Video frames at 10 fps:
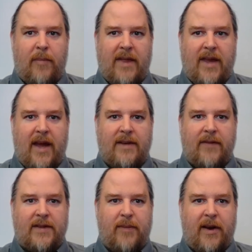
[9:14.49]
By the end of
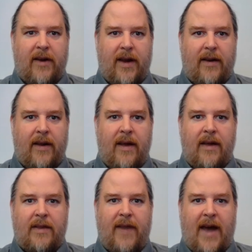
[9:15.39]
this period,
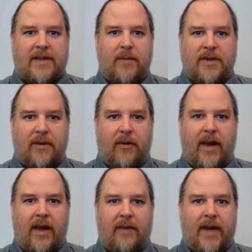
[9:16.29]
the vast
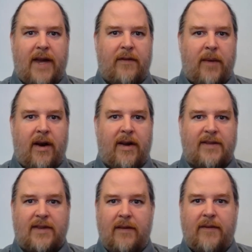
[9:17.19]
majority of Native
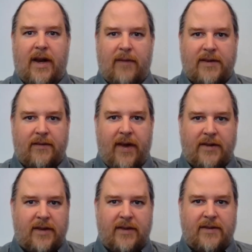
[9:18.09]
Americans lived on
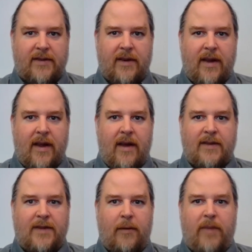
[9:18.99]
reservations.
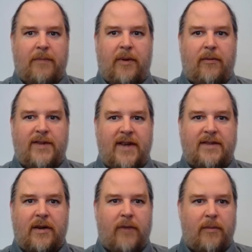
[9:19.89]
Some people
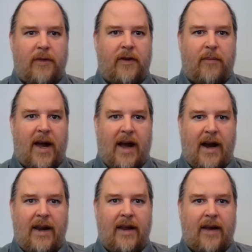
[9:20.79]
resisted removal by
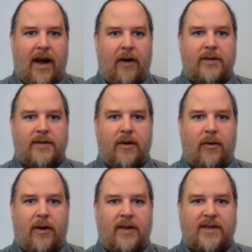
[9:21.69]
hiding out
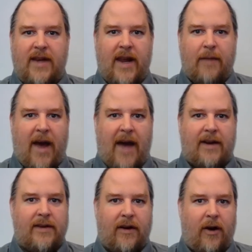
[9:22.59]
or sneaking
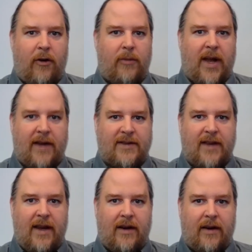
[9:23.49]
back in their homelands
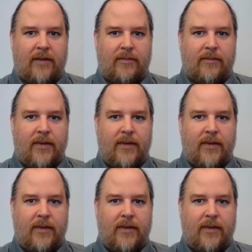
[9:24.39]
later.